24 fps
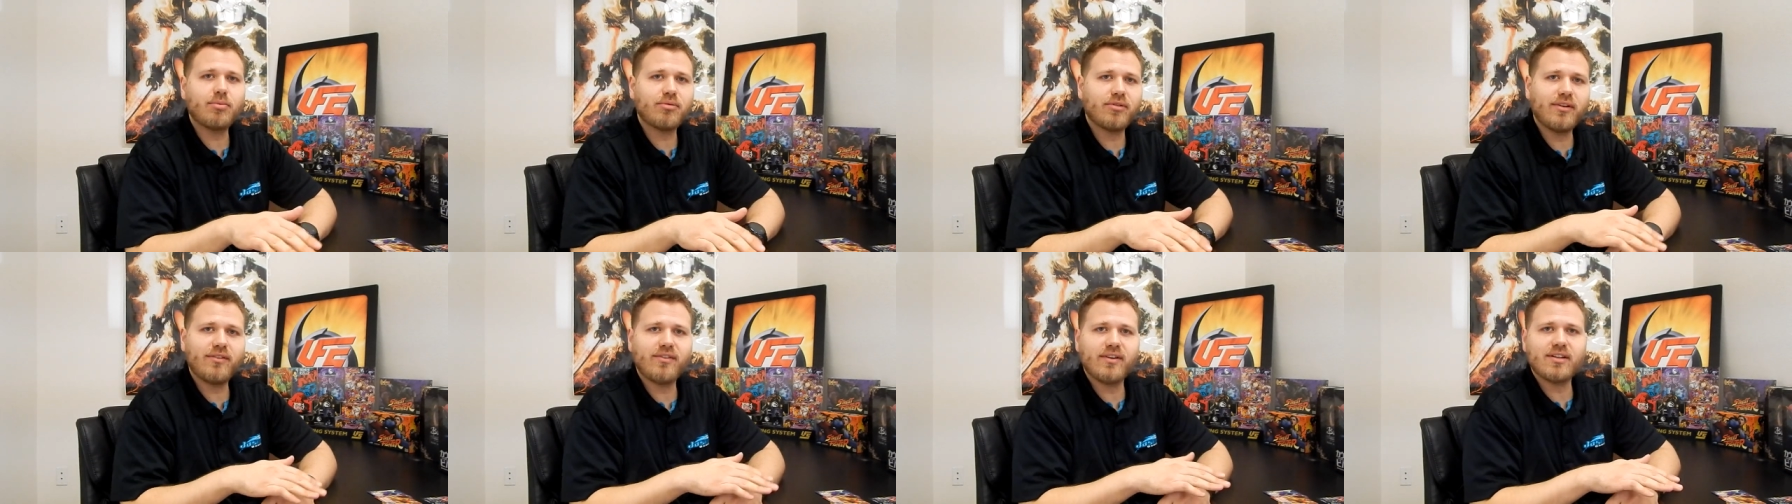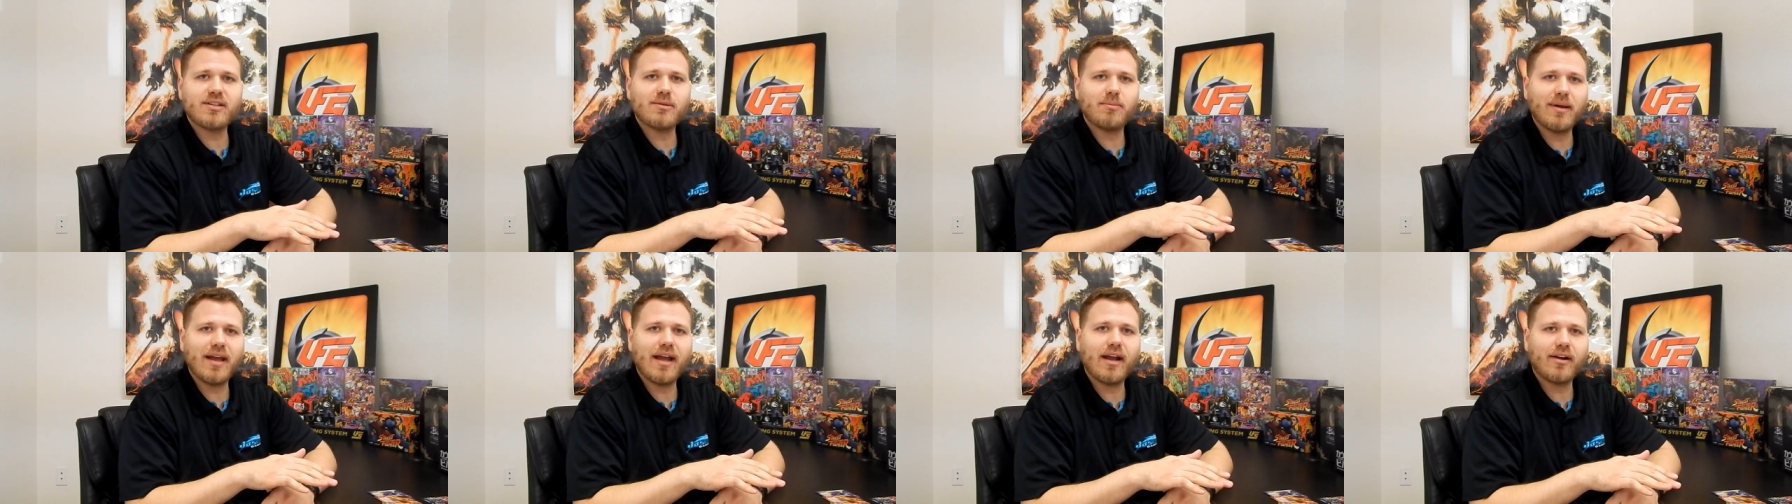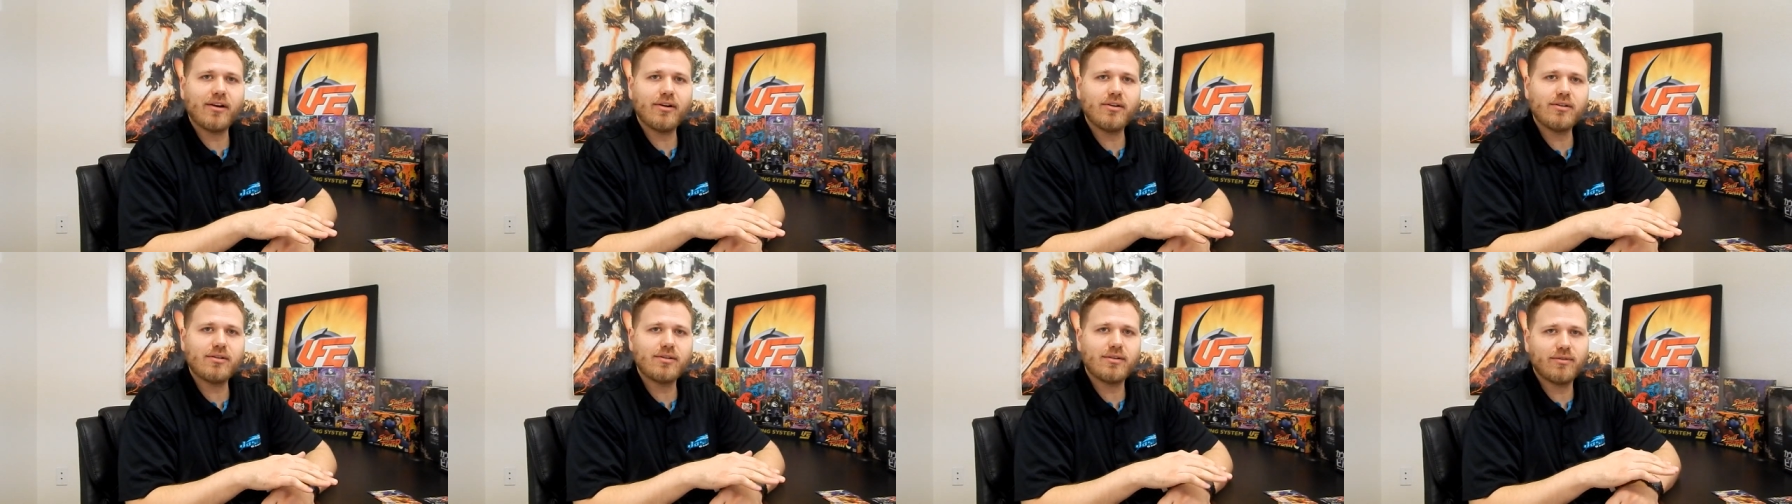previous
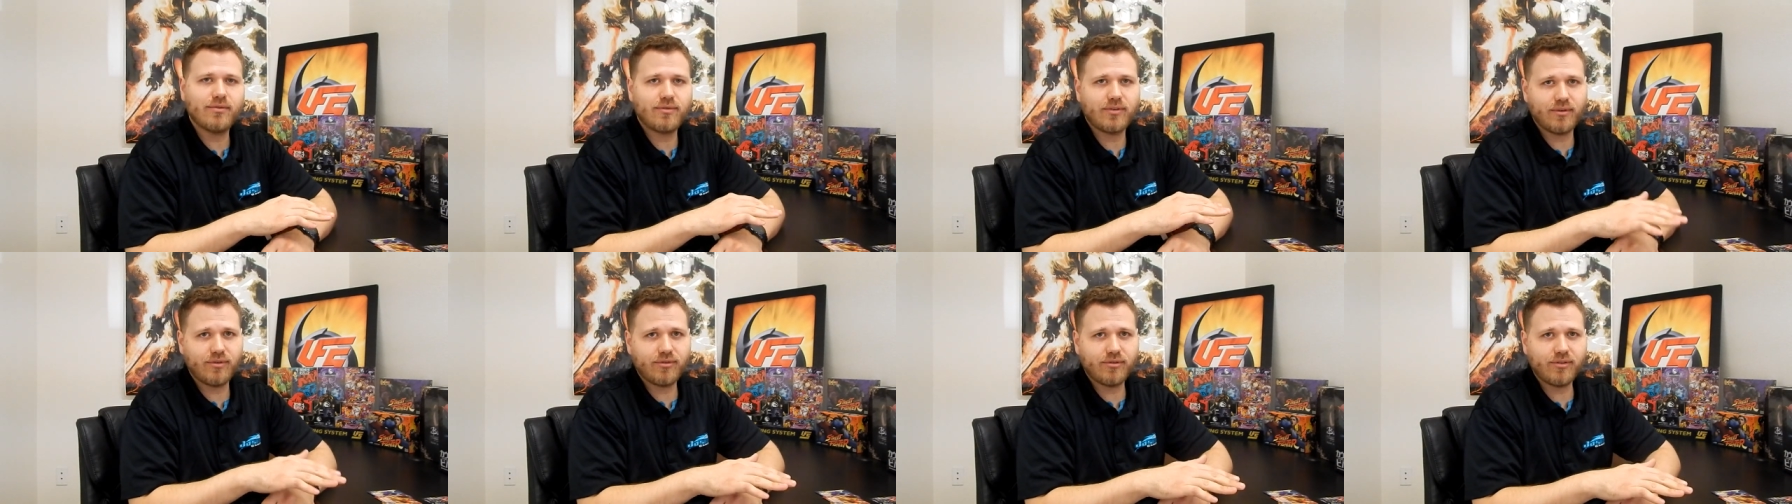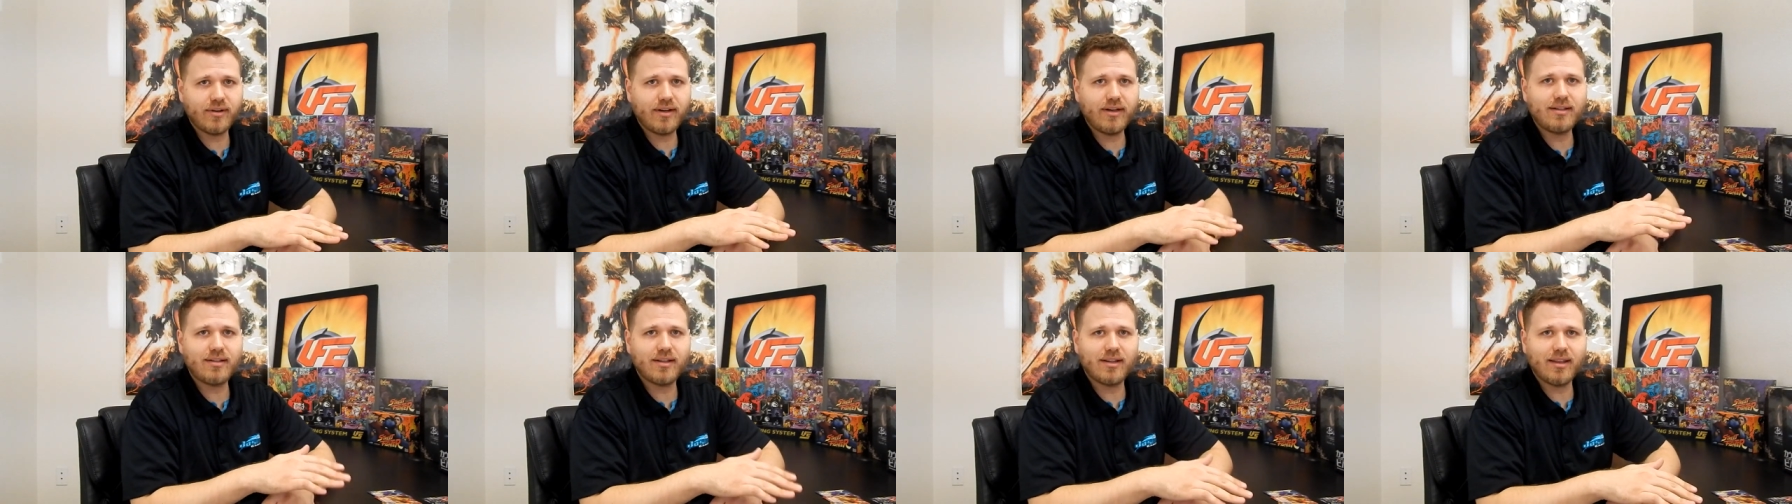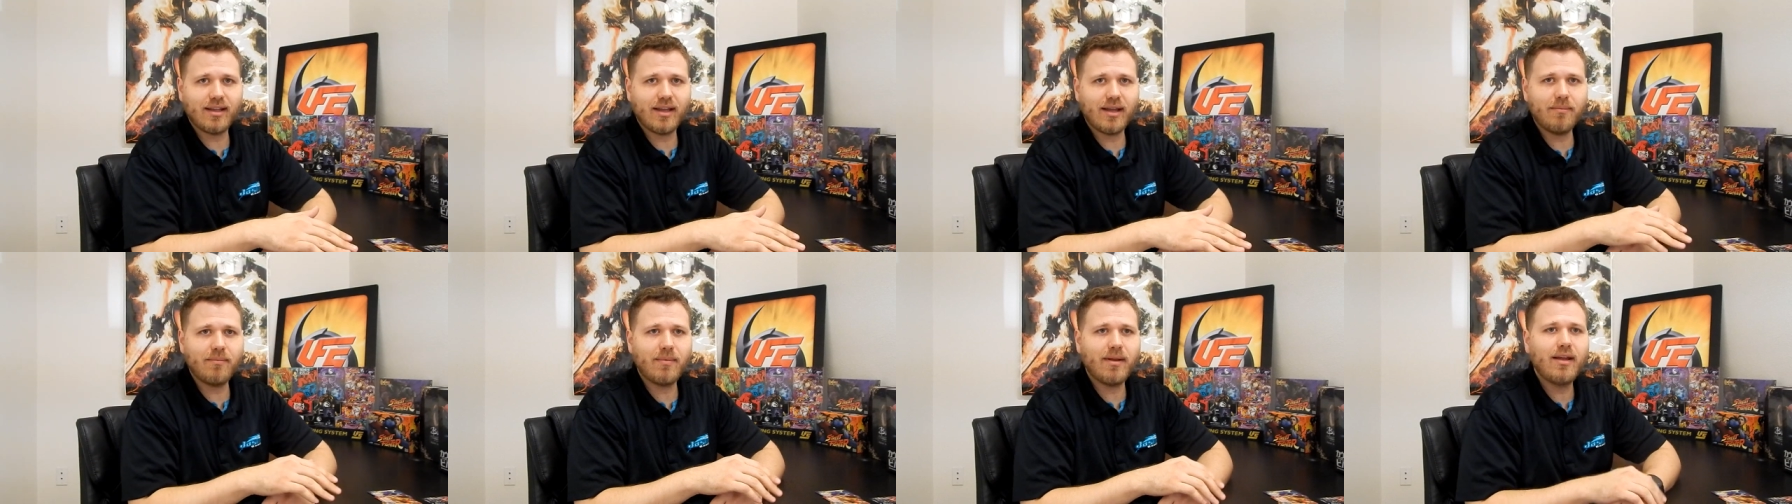backers for free to
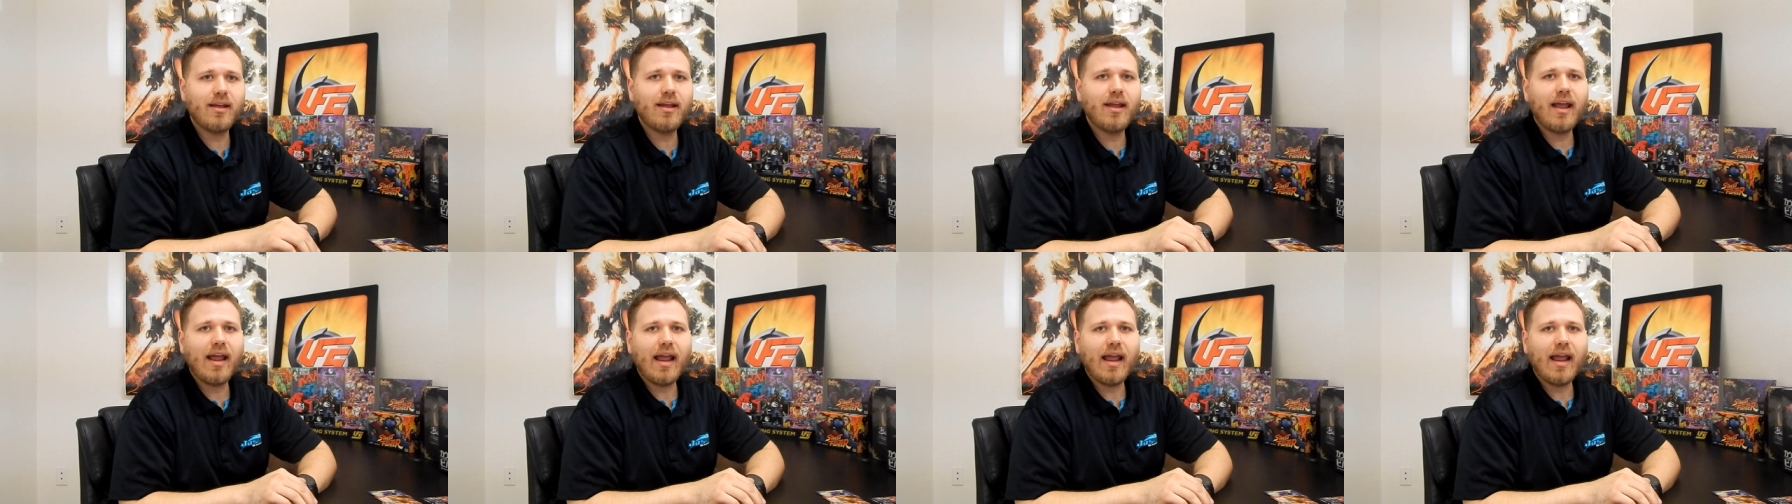them,